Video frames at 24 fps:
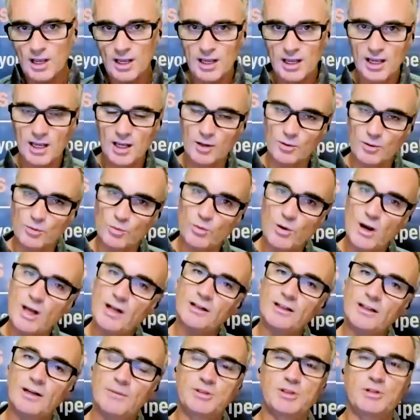and
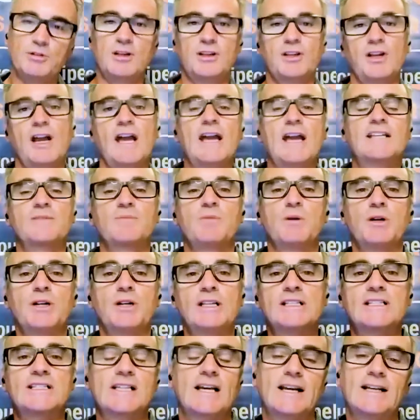welcome to another Expert
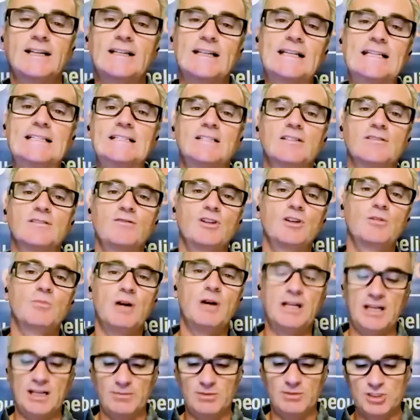Inside interview. My
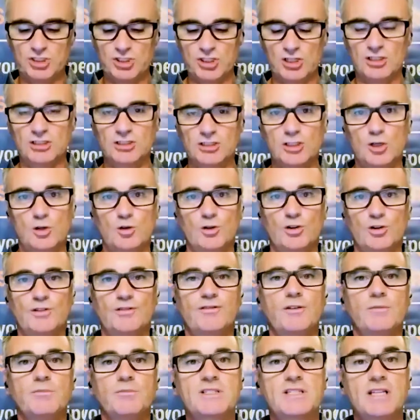name is John Golden
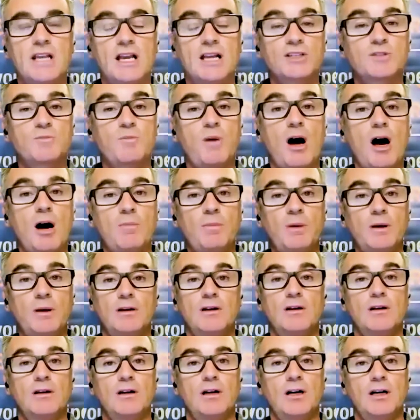from Sales Pop,
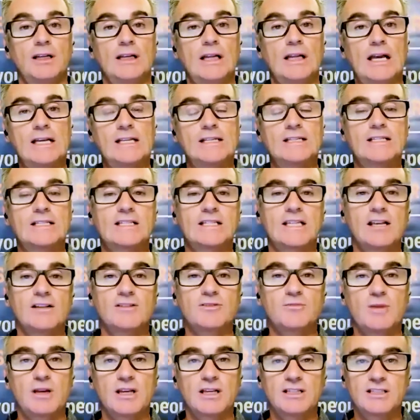online
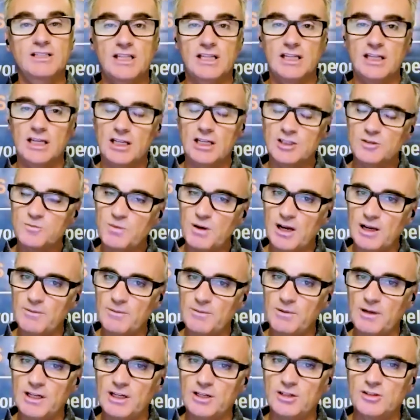sales magazine and
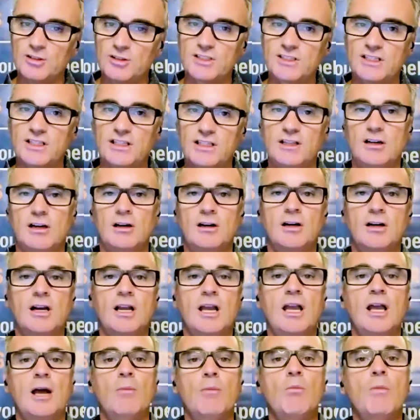Pipeliner C R
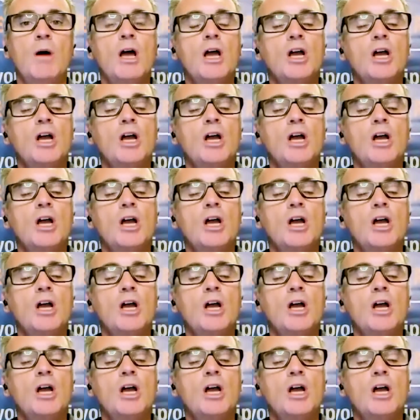M.